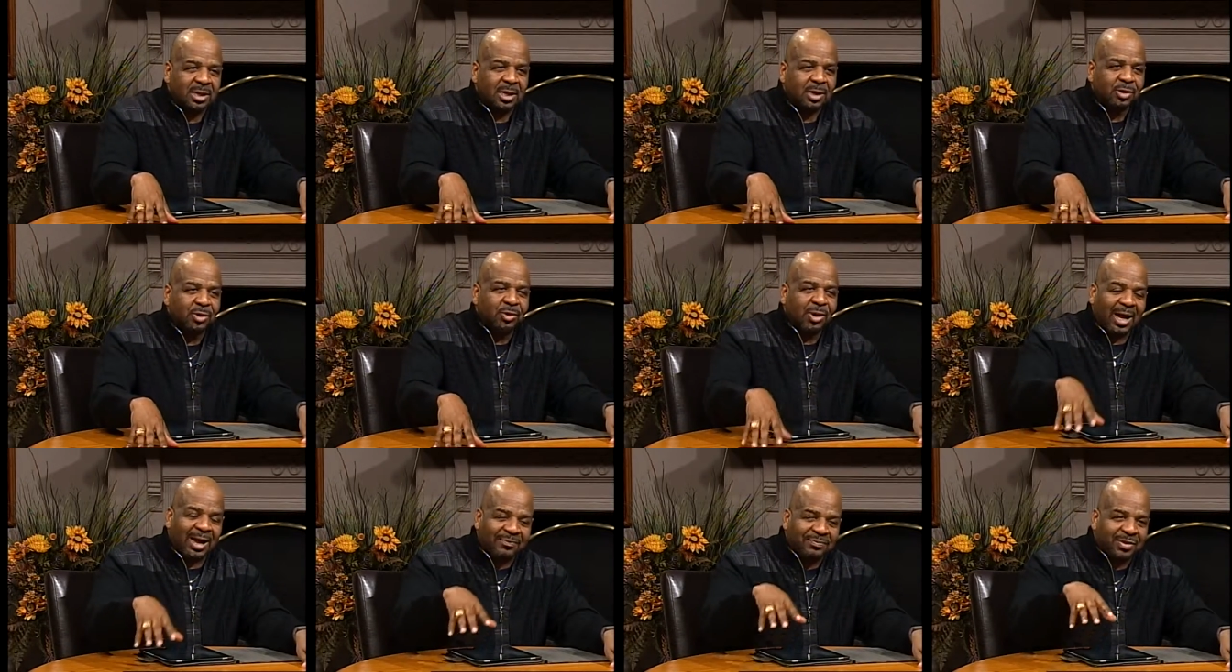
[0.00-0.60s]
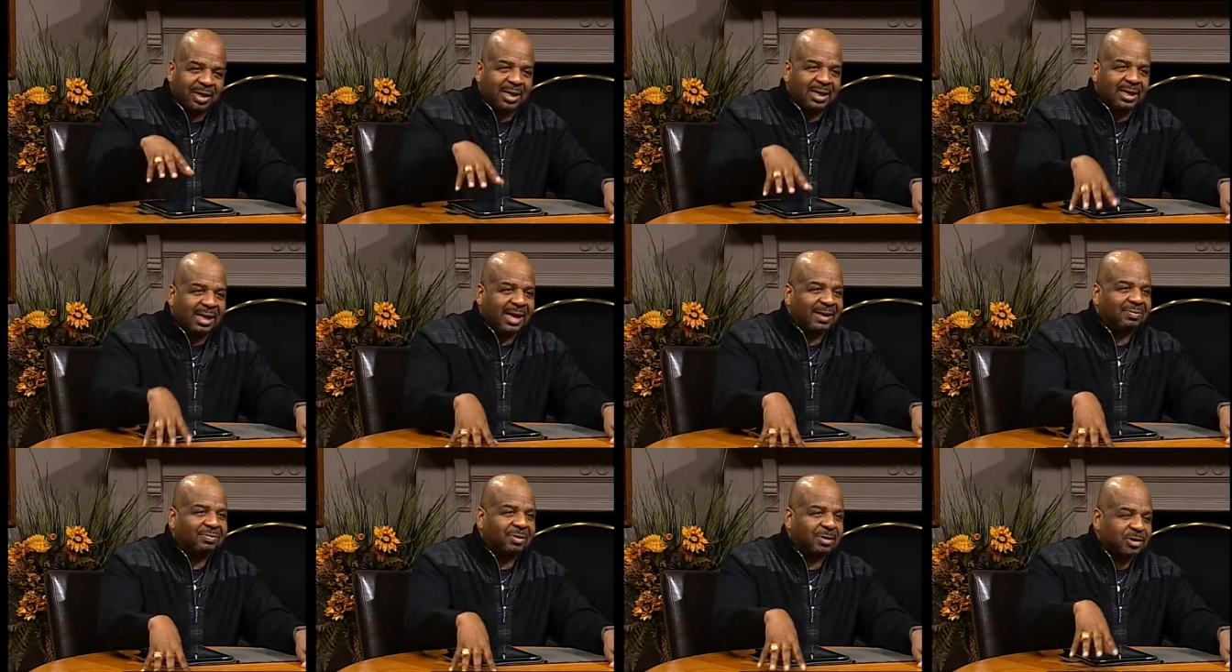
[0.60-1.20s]
you have to
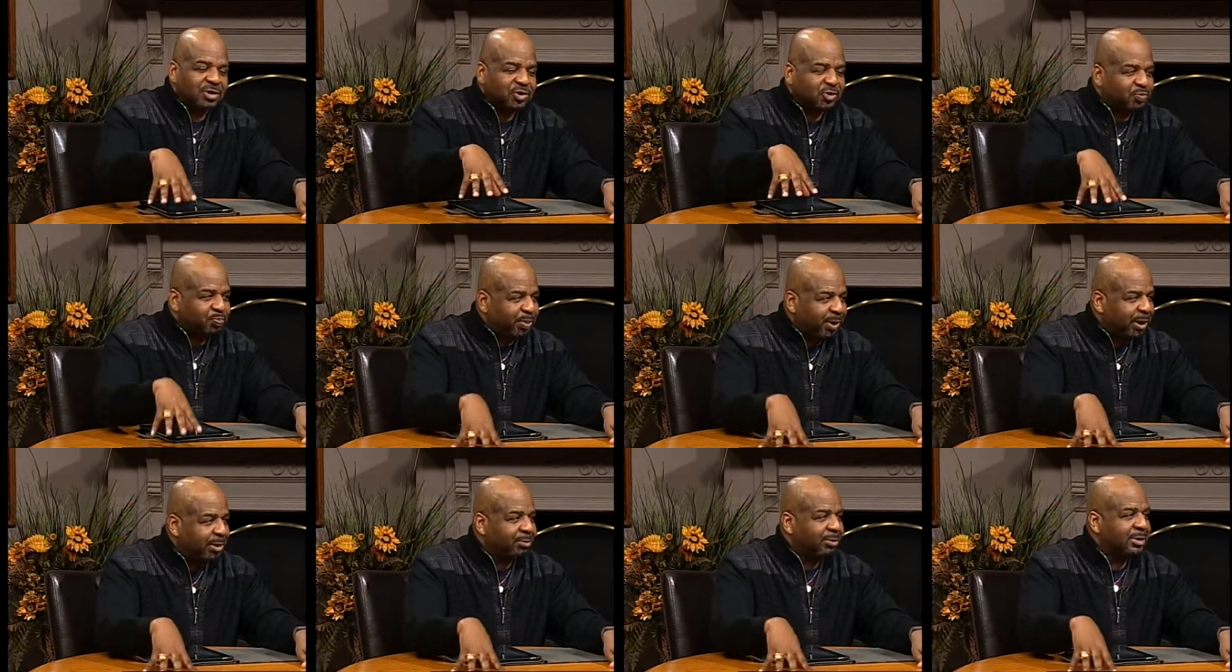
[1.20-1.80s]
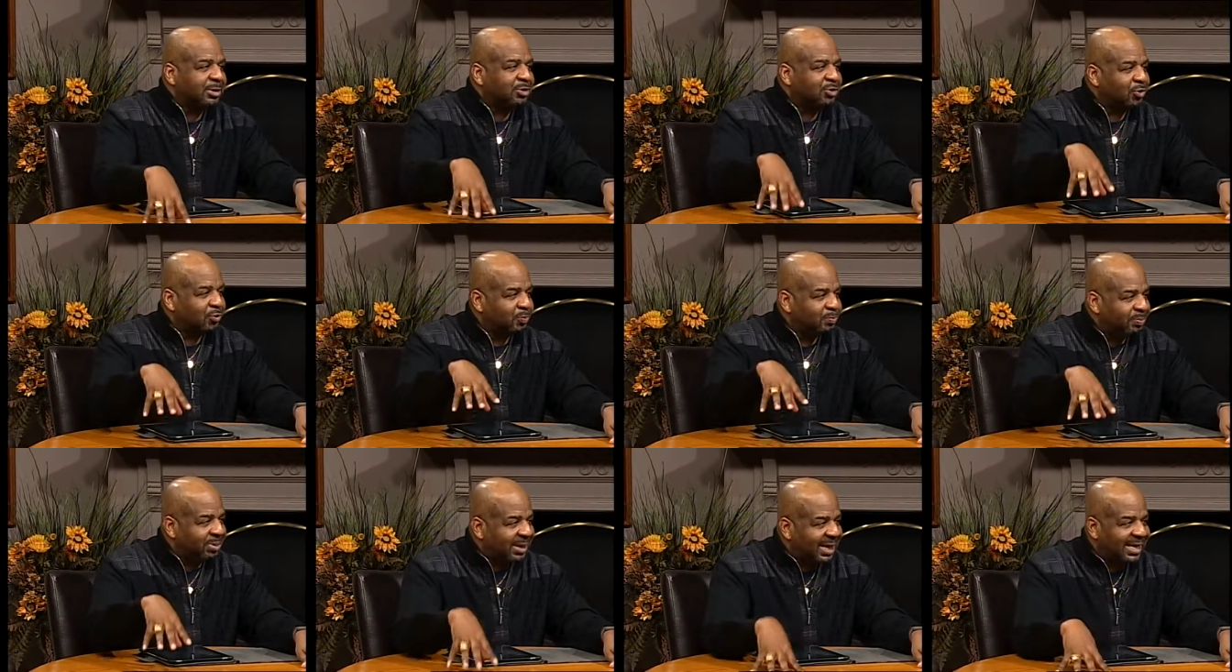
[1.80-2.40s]
get the spiritual
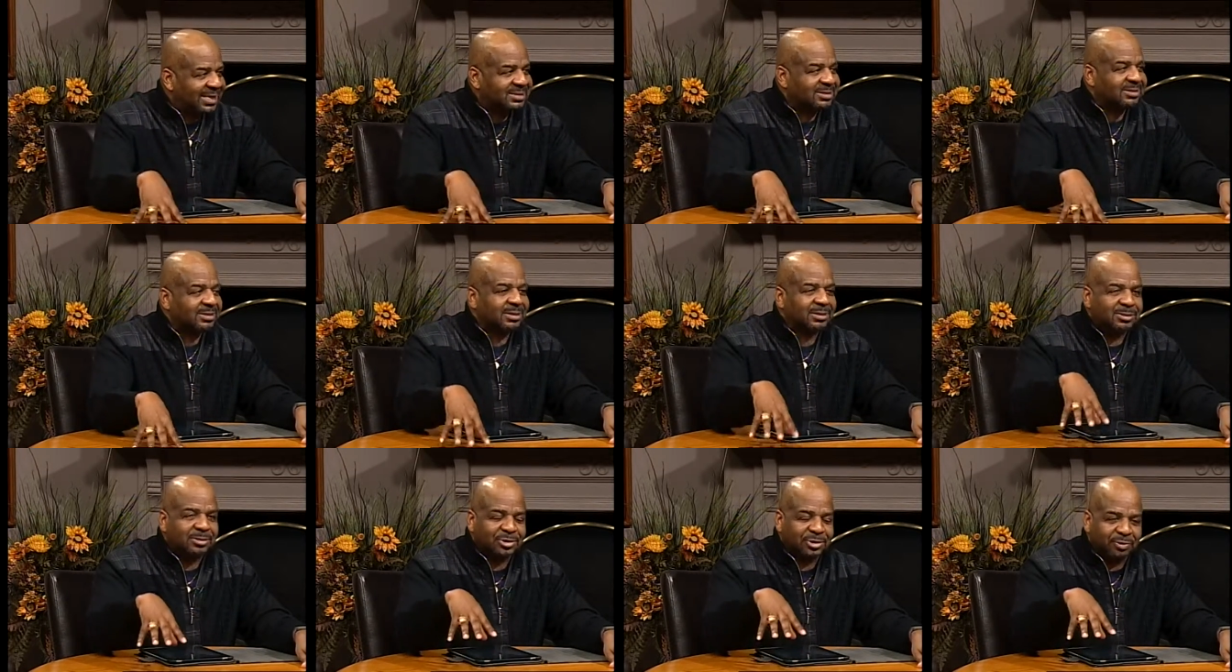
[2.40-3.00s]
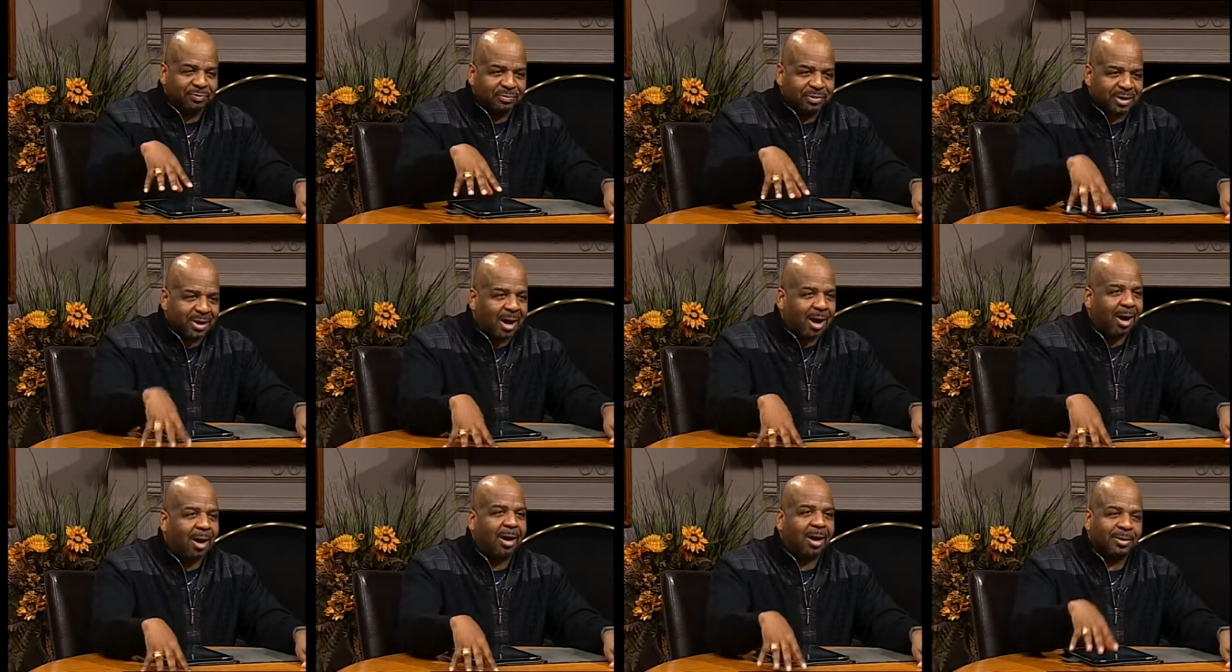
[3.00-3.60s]
blessings of
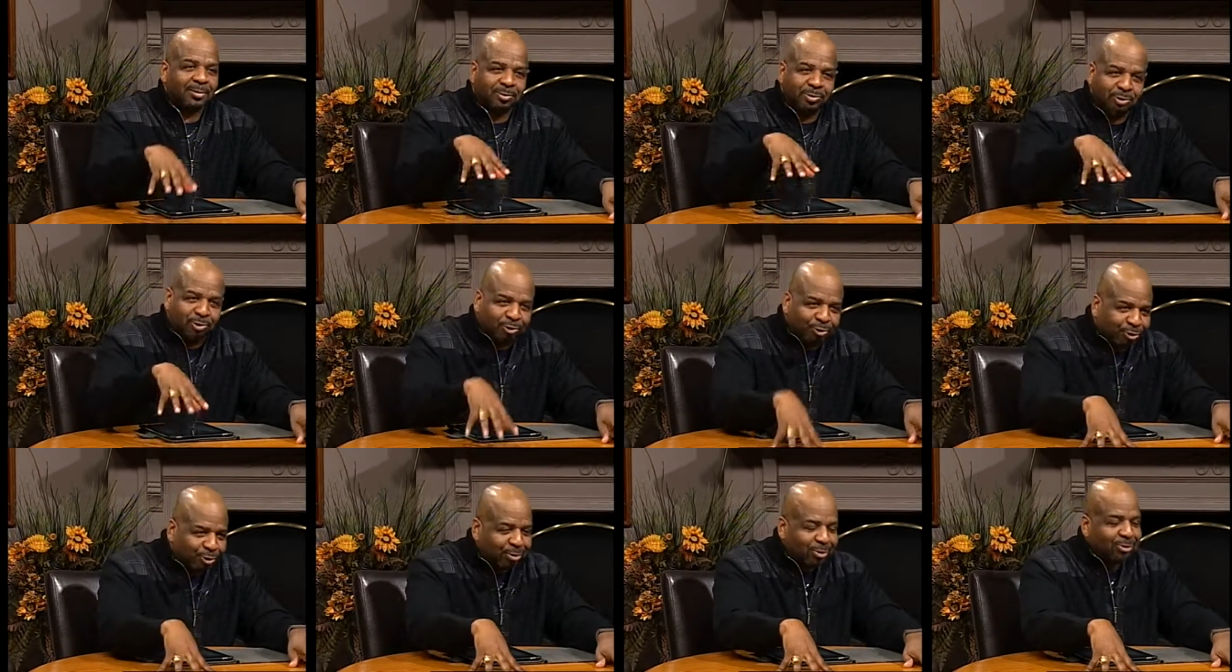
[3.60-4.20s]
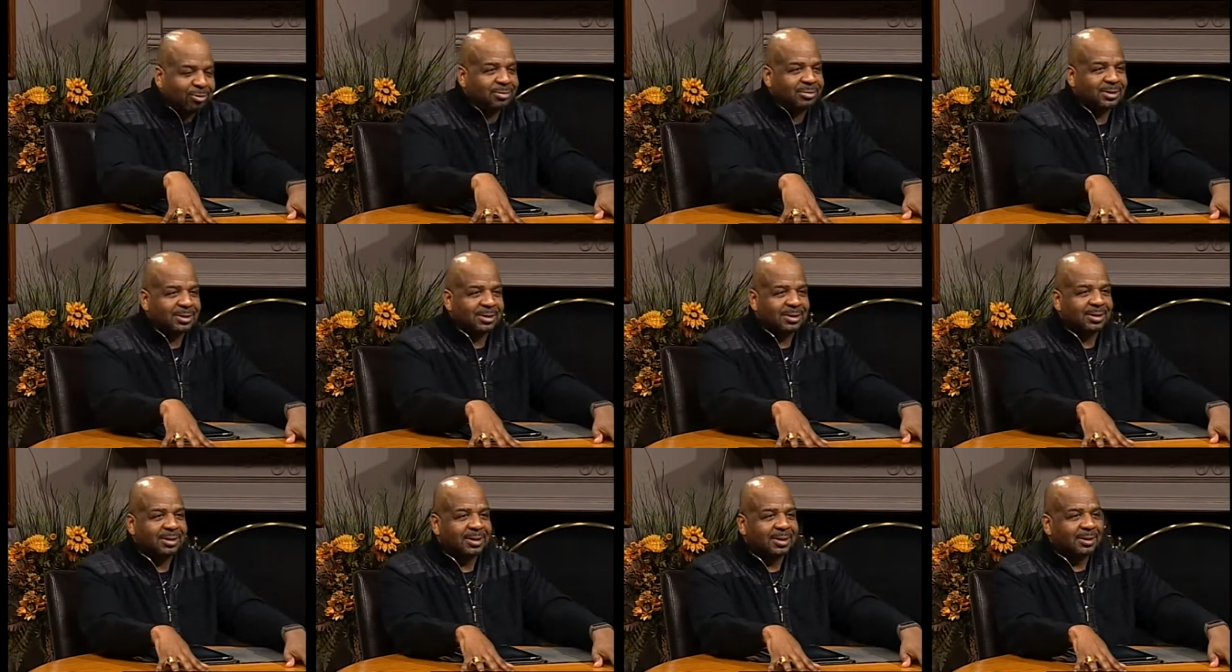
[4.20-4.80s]
God through
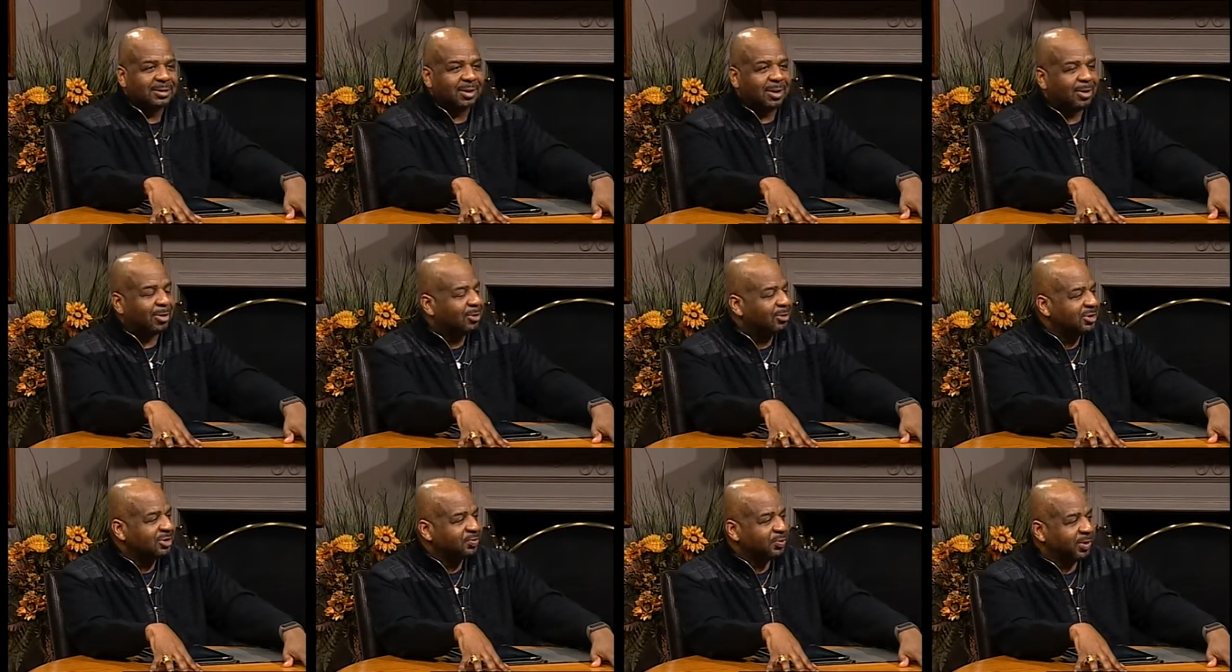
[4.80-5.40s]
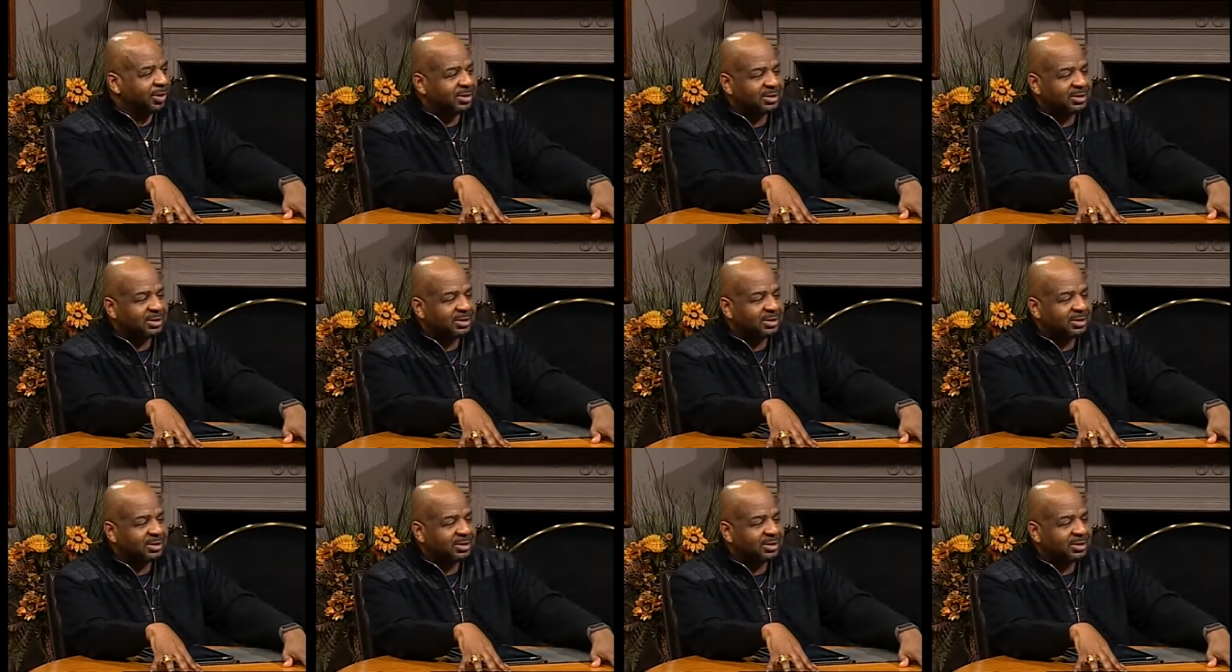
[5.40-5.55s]
yeah. the Holy Spirit.